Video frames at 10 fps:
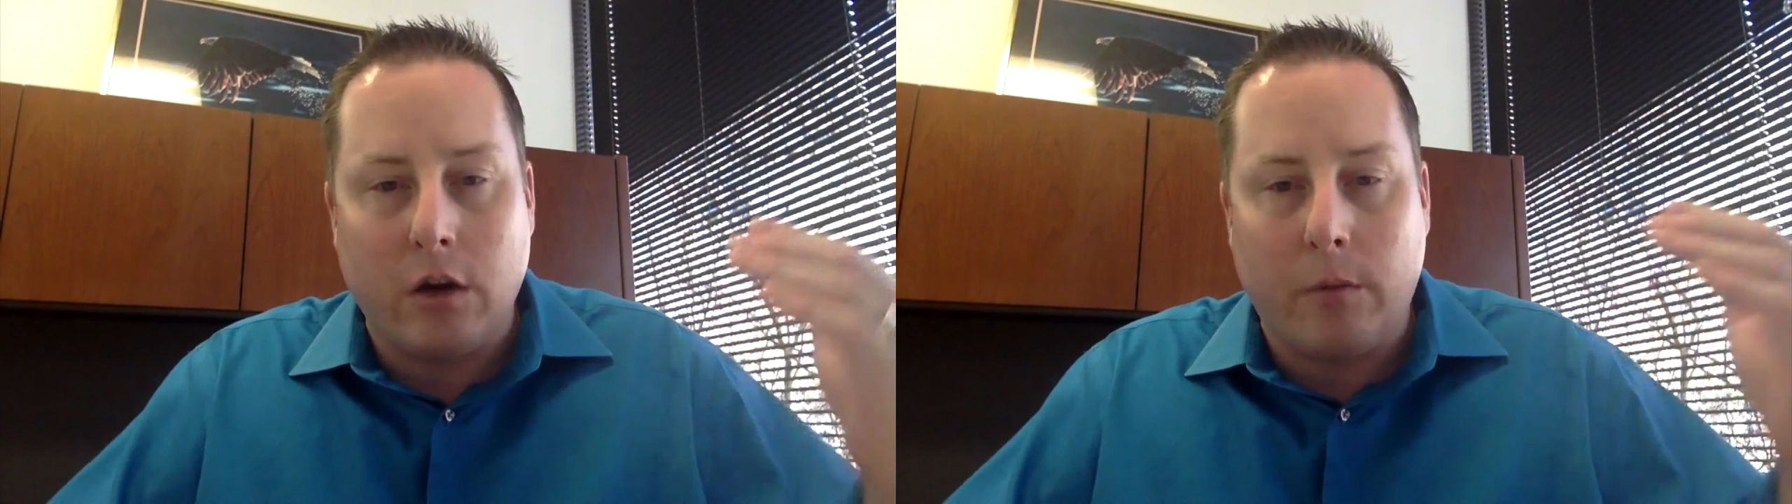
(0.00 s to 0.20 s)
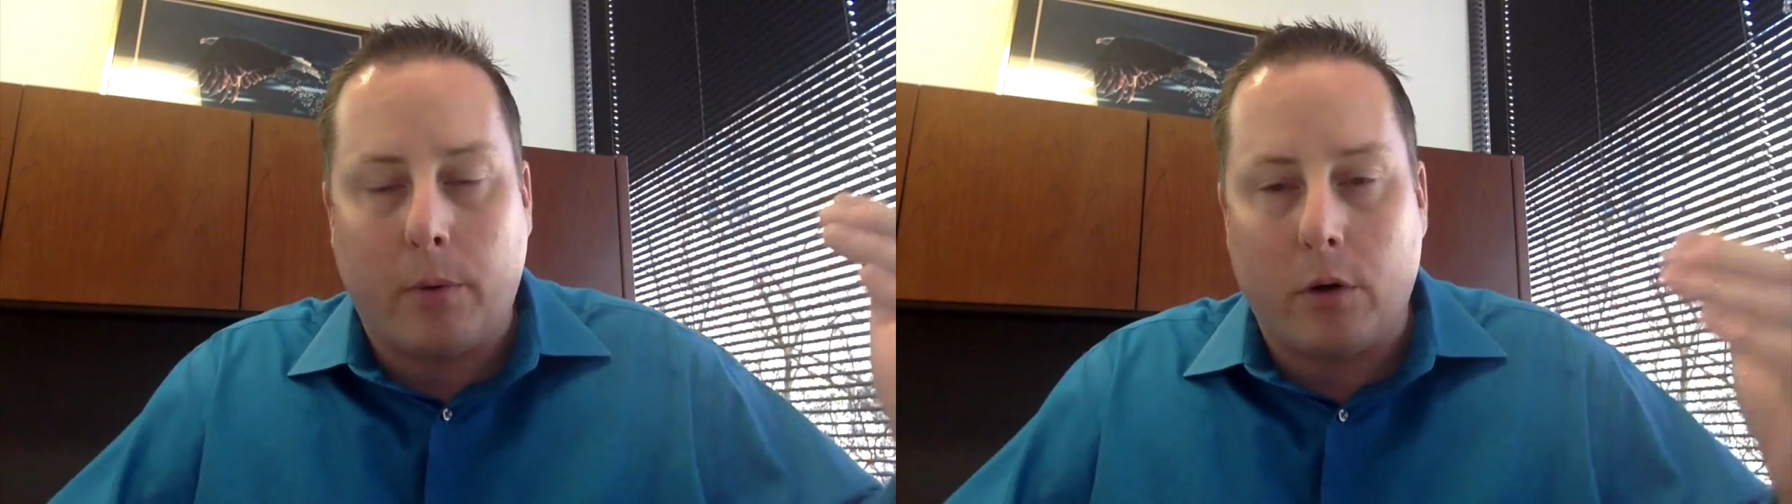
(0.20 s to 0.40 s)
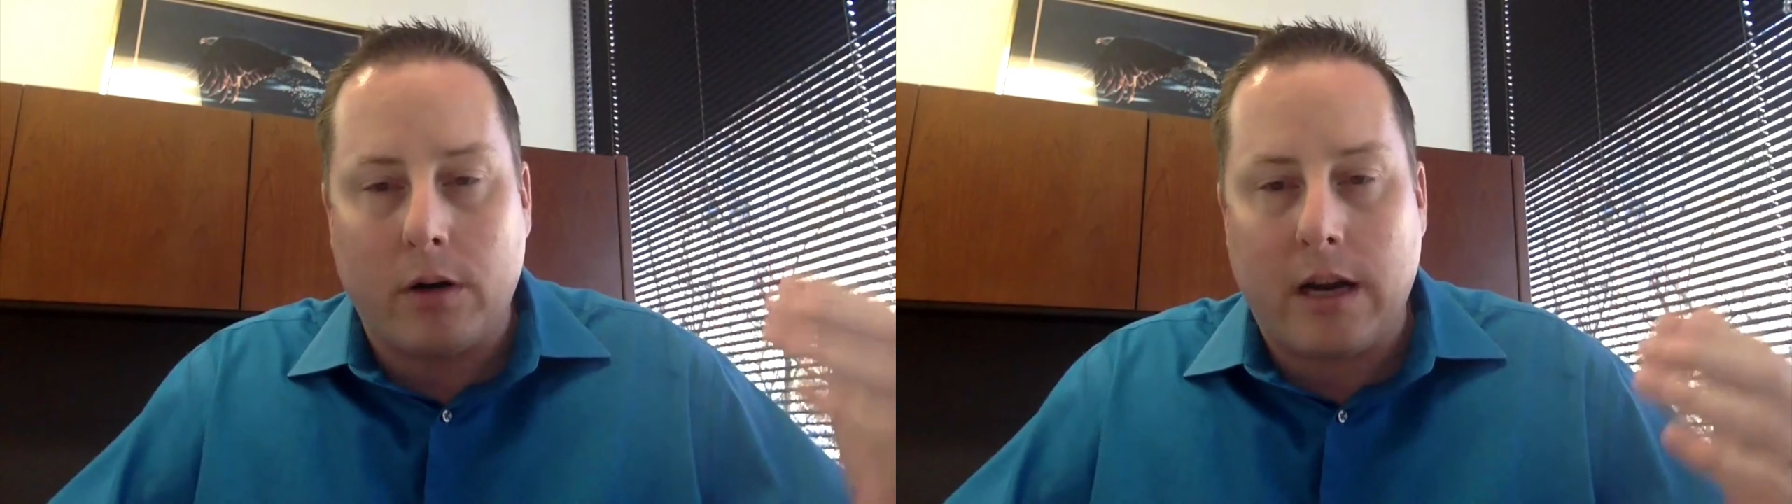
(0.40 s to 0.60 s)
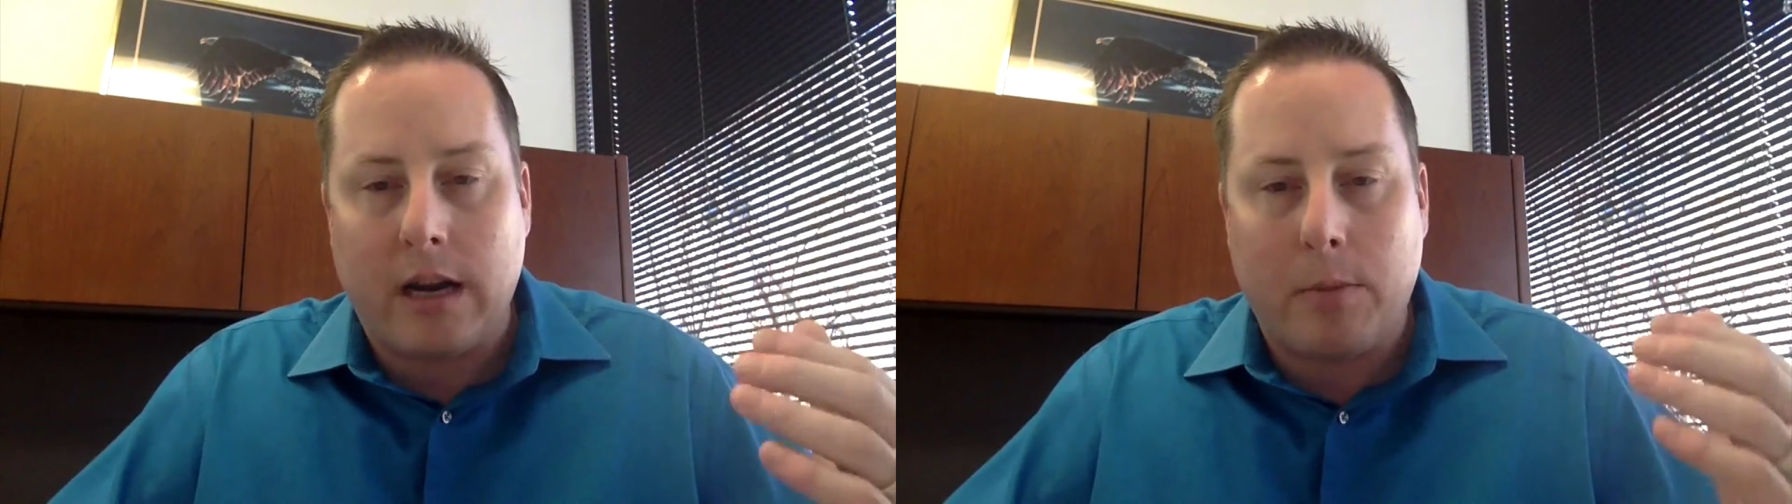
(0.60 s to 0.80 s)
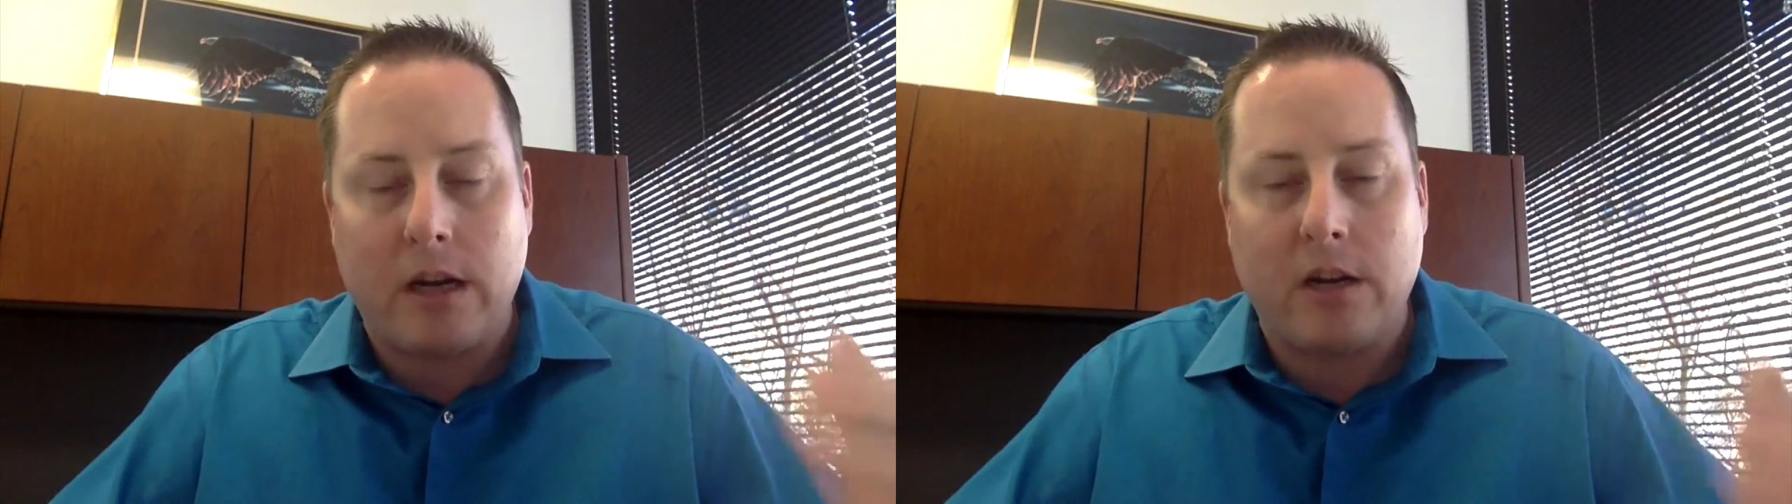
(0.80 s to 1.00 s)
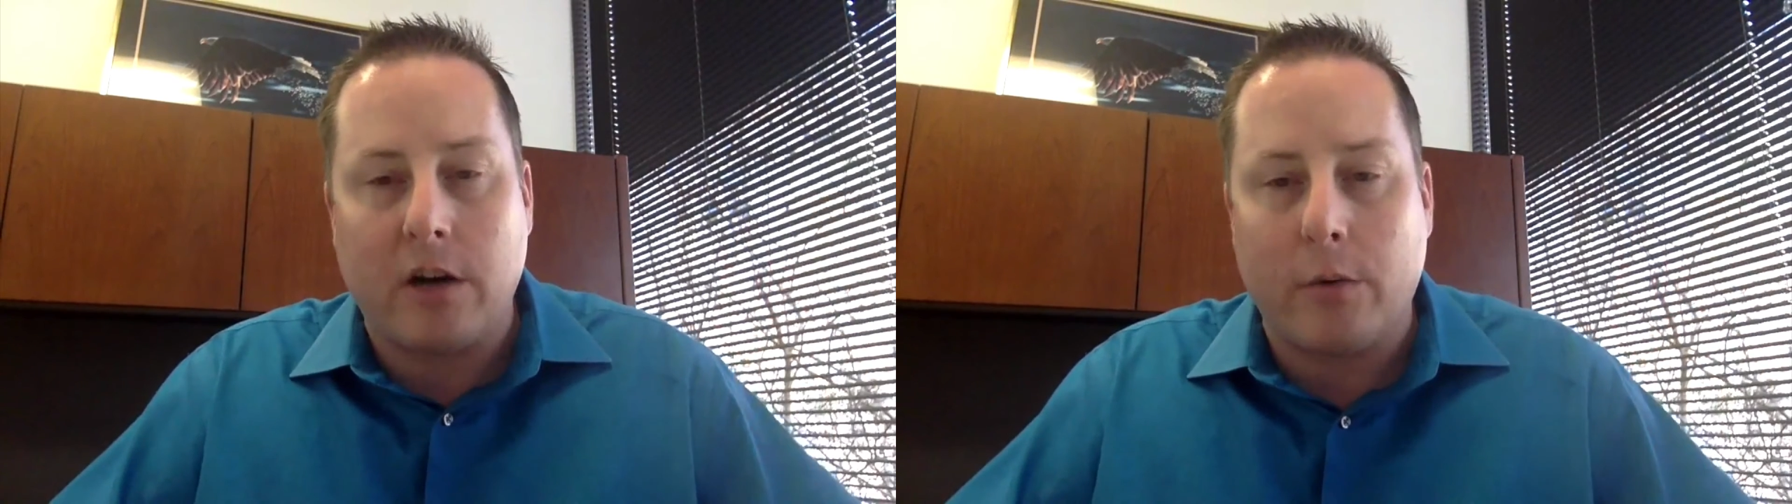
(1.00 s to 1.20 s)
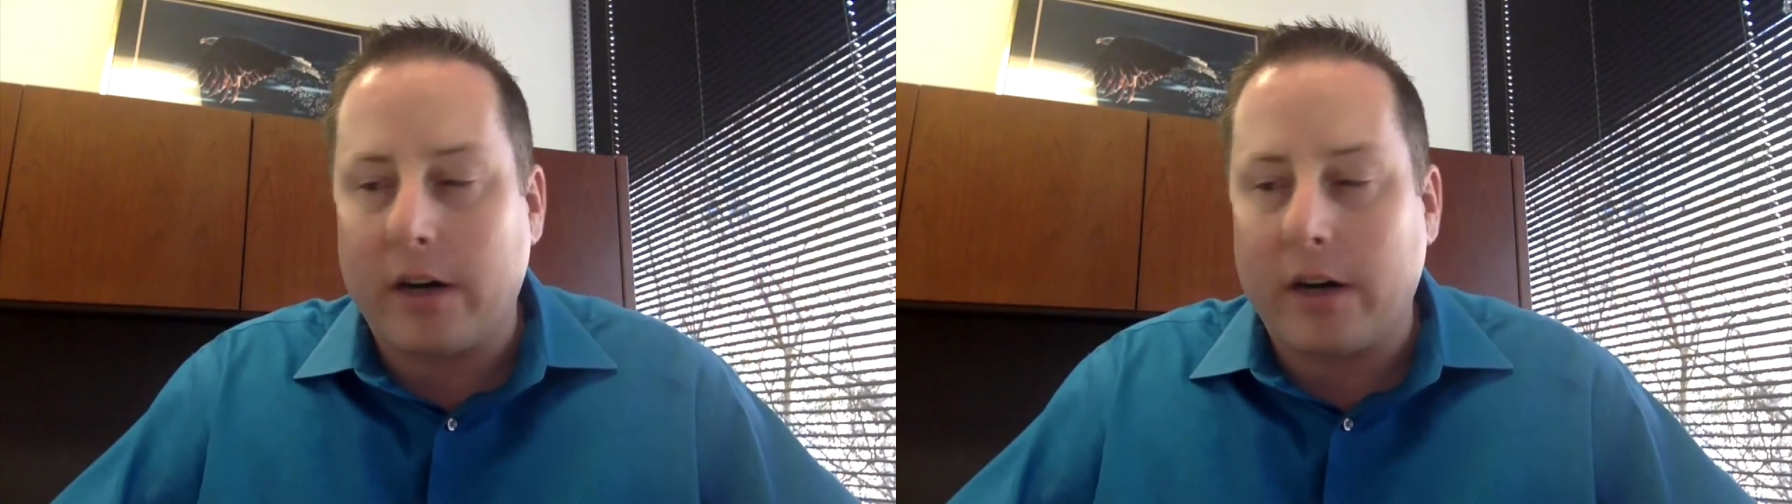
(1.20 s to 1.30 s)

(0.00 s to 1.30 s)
per campaign? You're going to